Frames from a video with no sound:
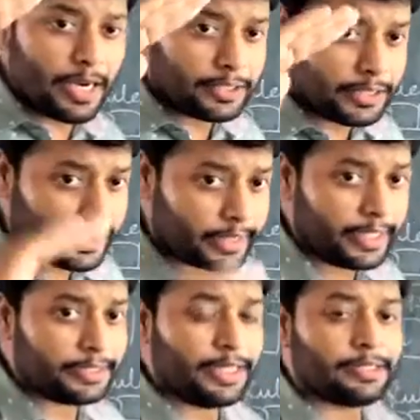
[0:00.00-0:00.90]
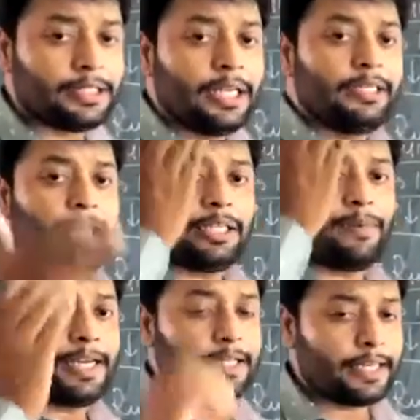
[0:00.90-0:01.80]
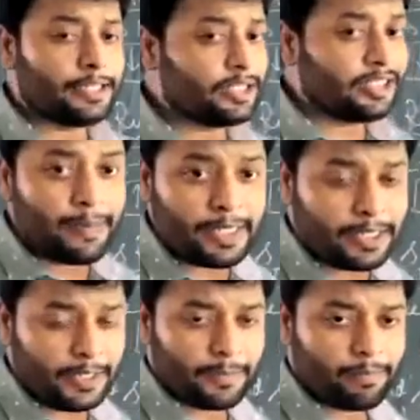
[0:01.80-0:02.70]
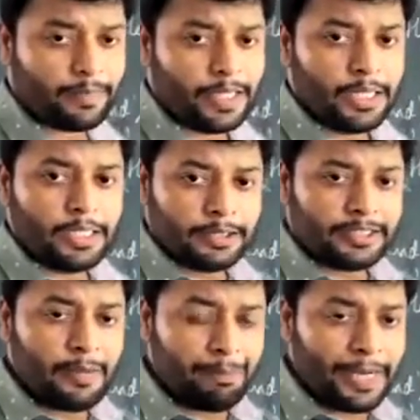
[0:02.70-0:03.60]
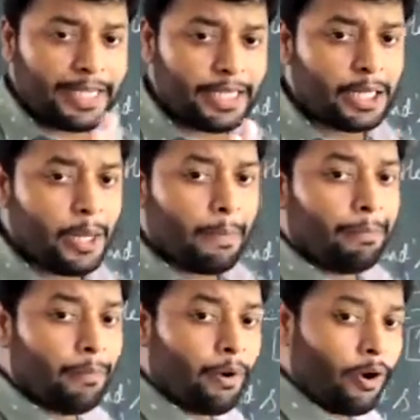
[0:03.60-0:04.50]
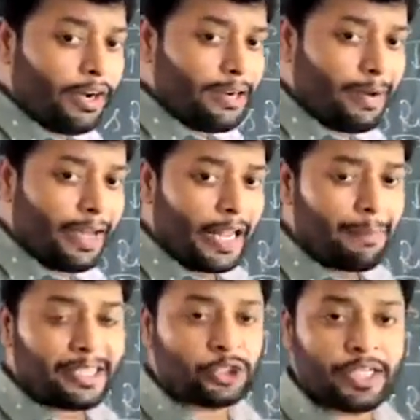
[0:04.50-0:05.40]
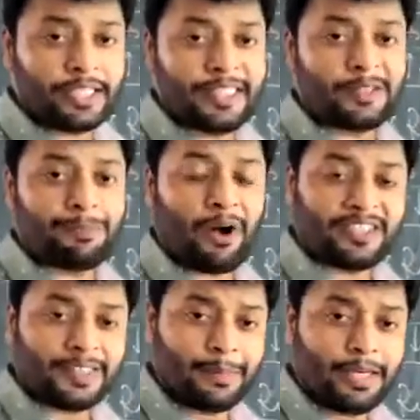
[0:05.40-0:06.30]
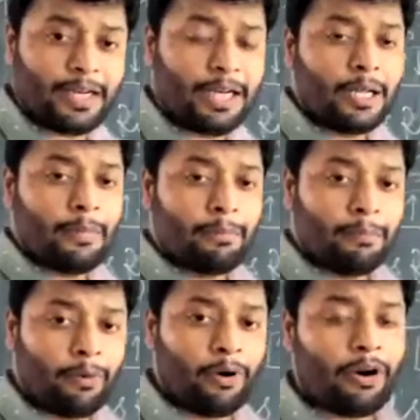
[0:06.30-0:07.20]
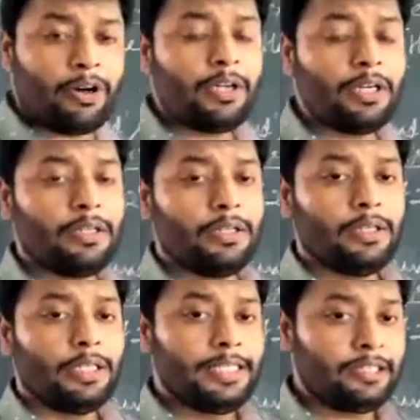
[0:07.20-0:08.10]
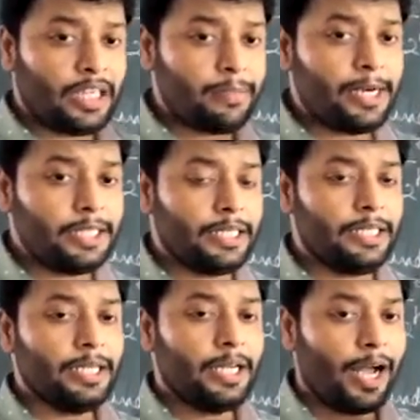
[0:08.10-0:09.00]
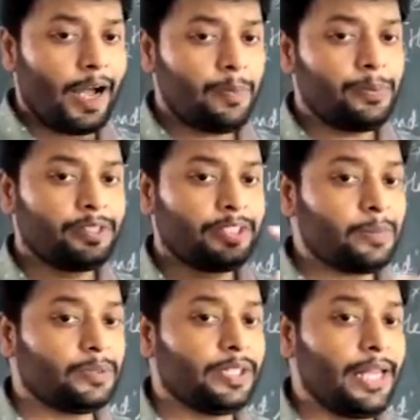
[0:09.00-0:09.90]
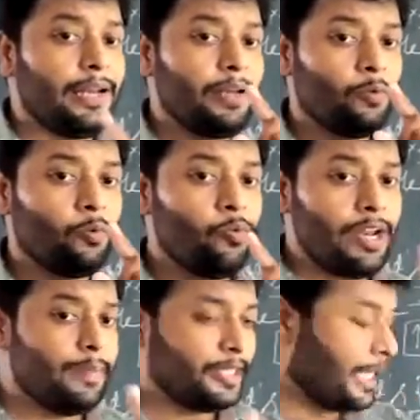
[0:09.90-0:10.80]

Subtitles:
energy decreases. That will increase stability. Simply, more number of exchanges possible, more stability of subcell will be